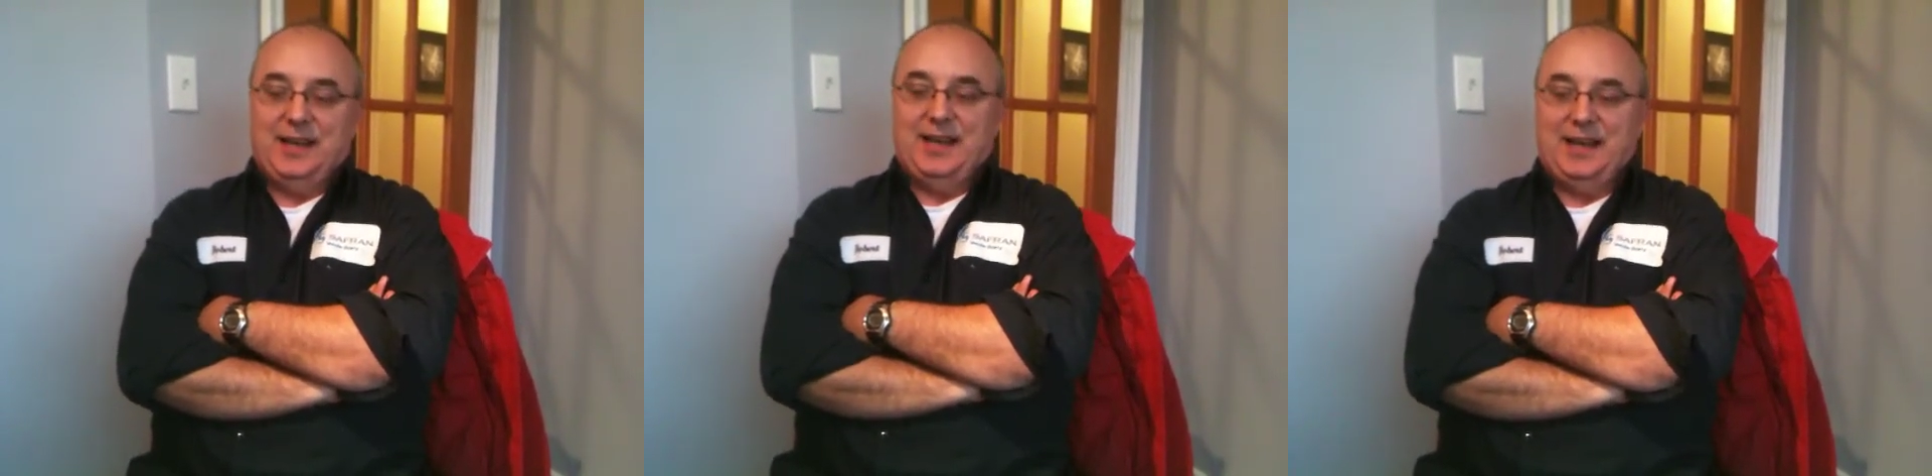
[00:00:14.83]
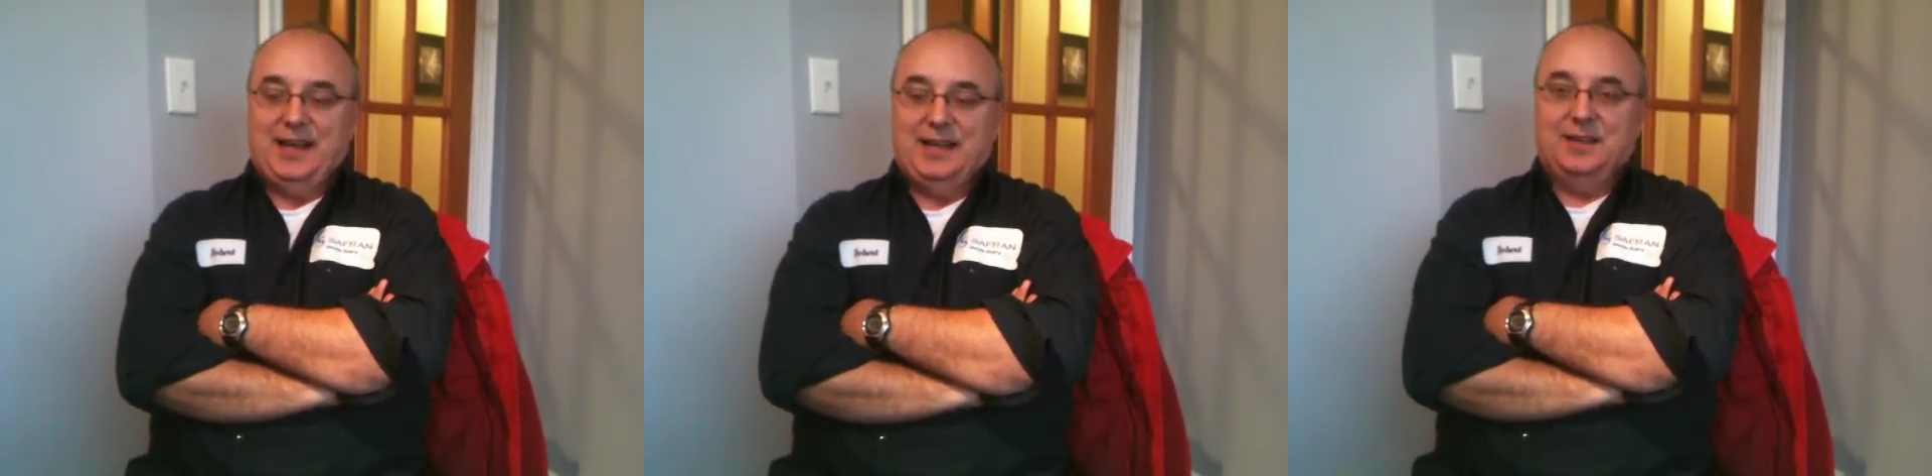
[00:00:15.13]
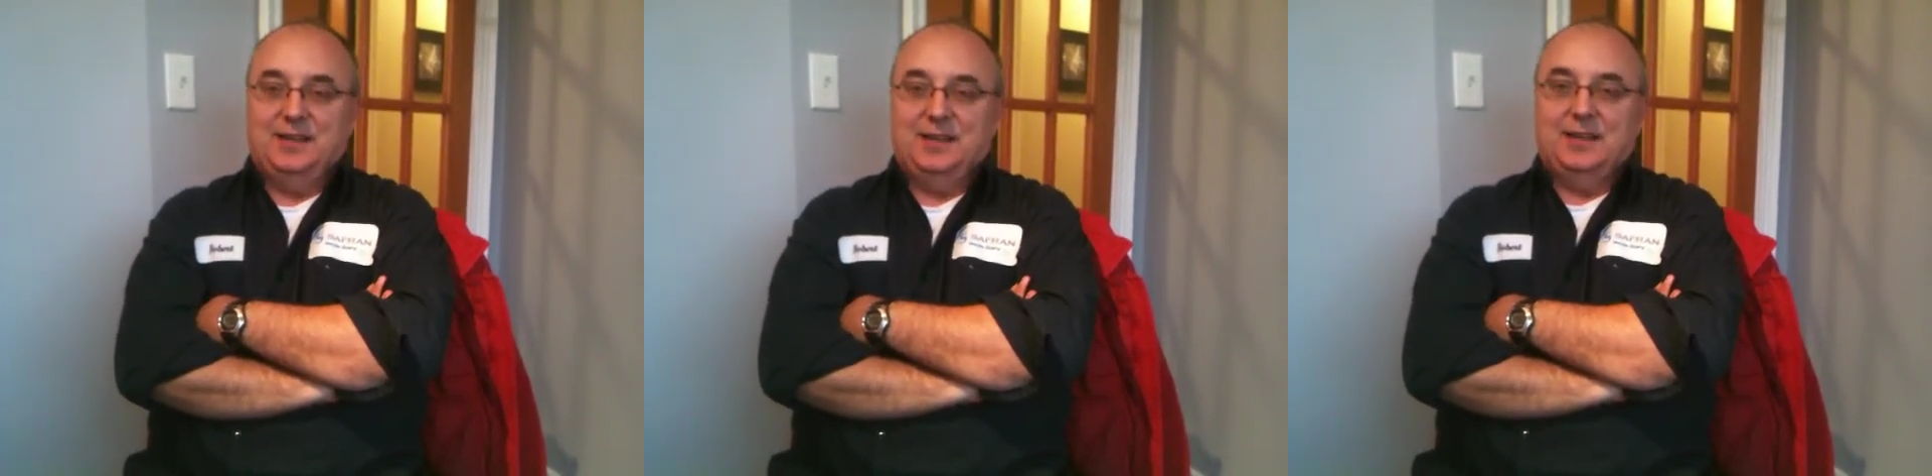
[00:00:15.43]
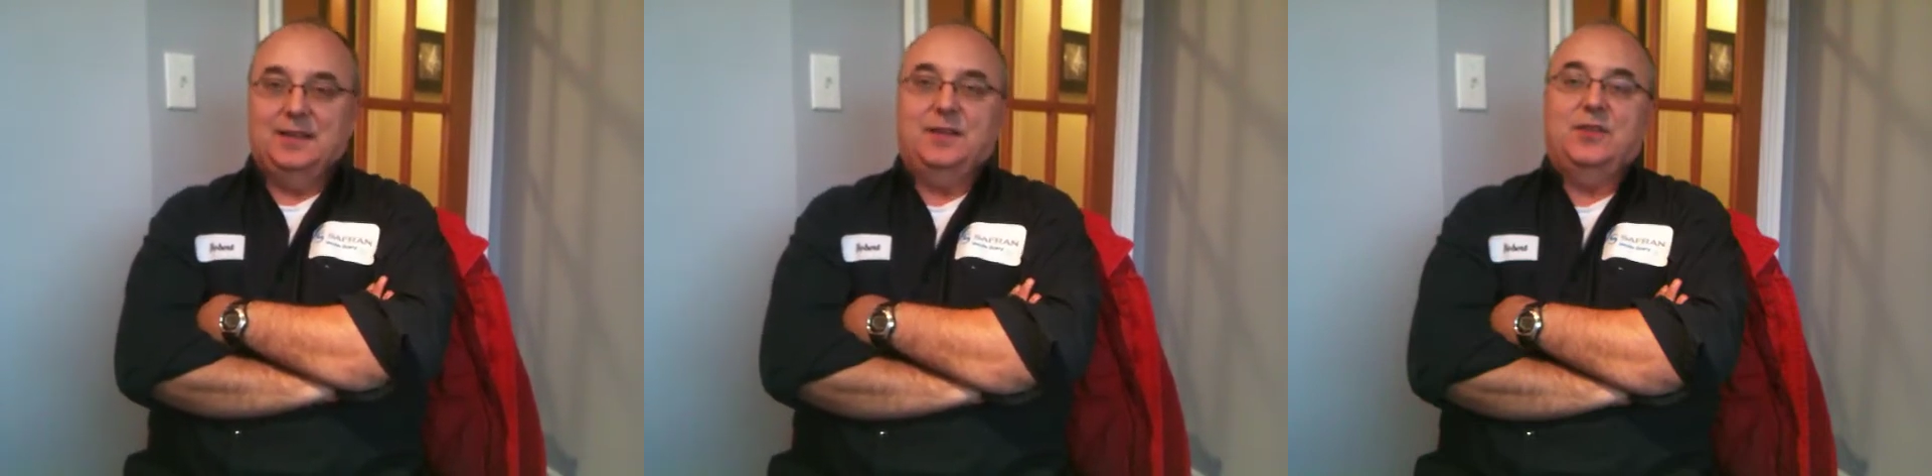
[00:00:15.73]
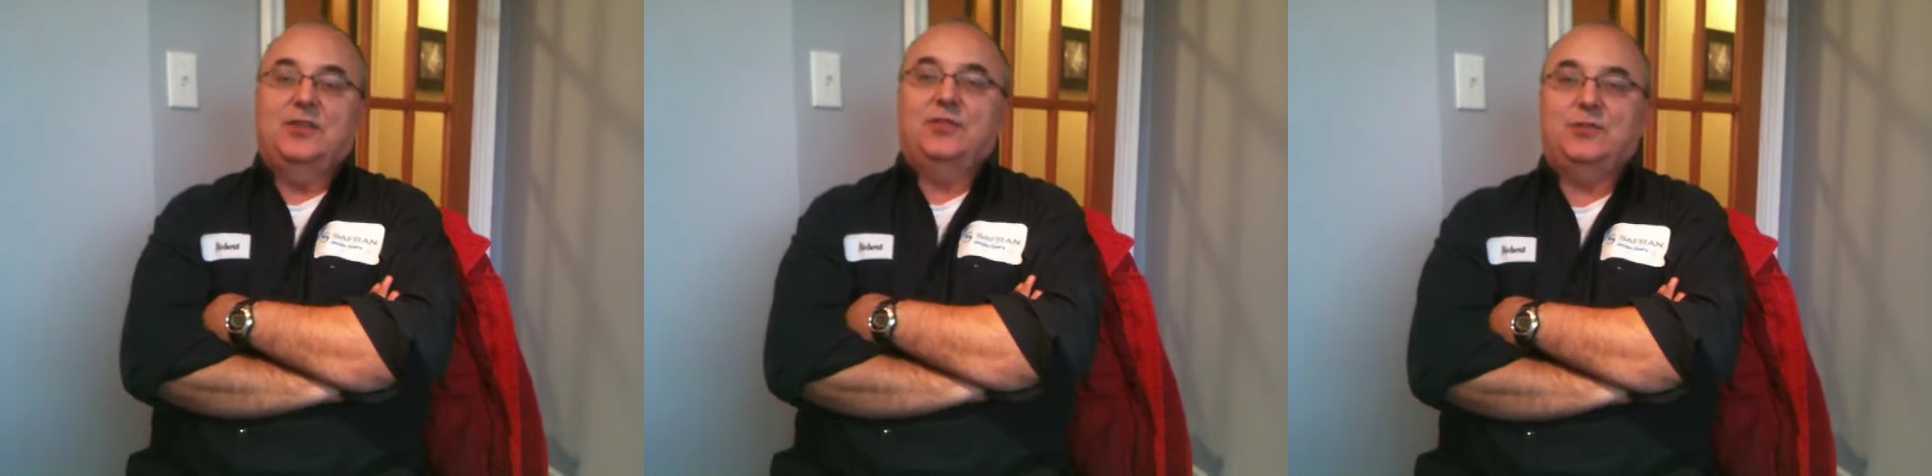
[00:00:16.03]
and
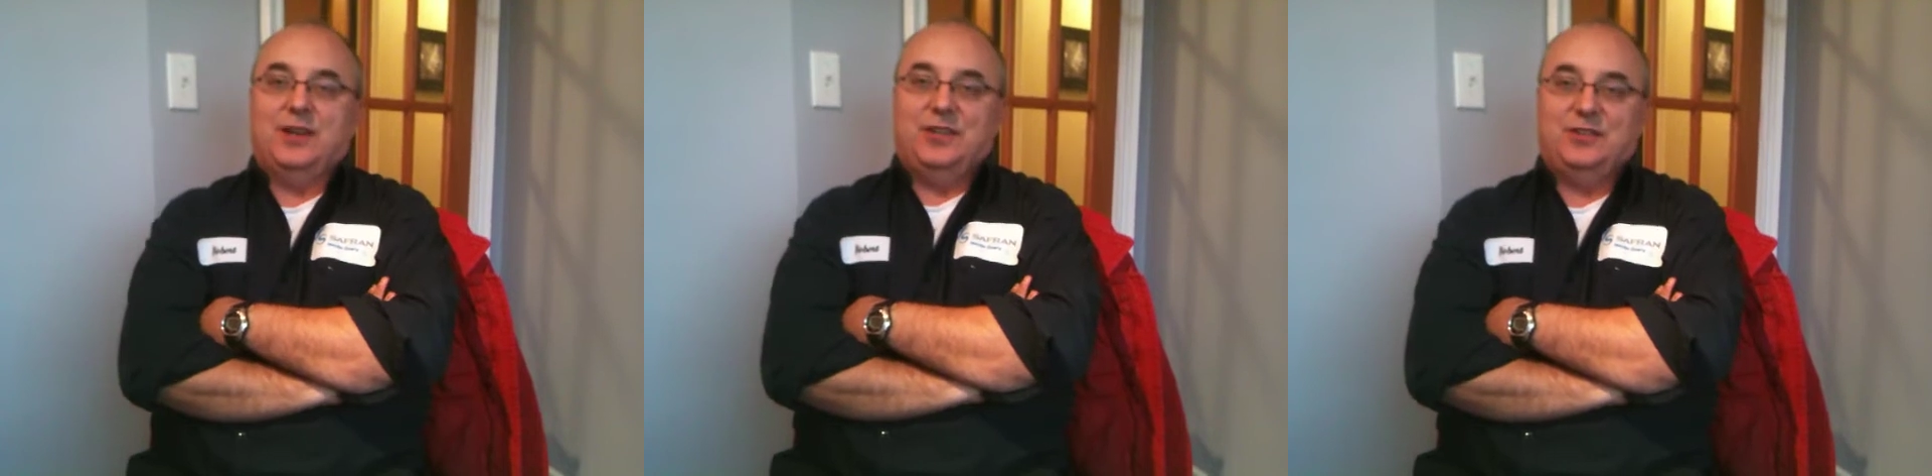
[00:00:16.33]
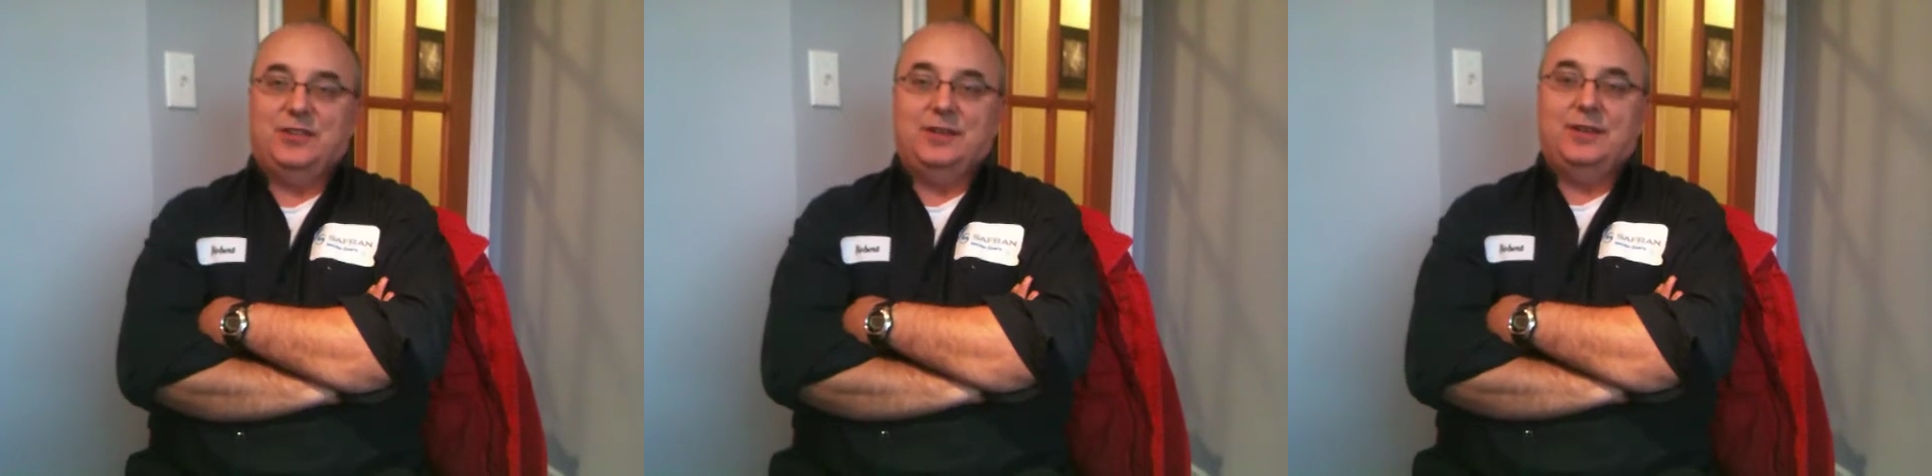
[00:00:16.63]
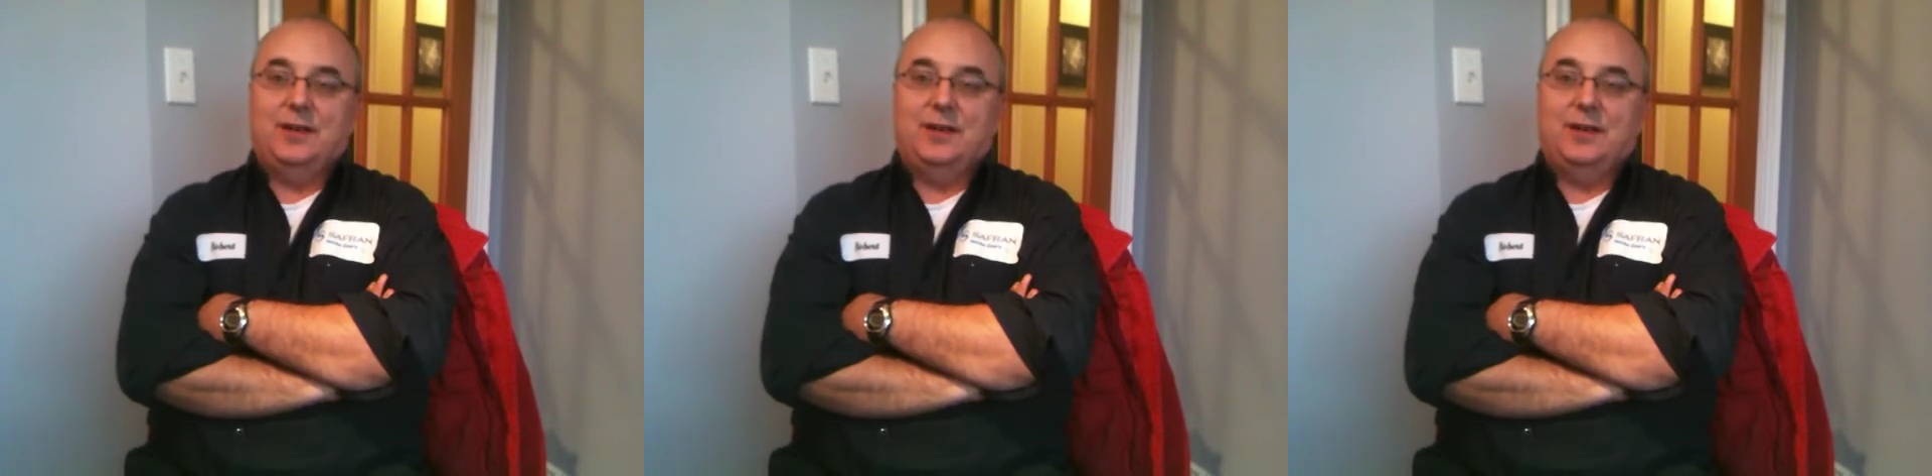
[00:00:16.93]
the stress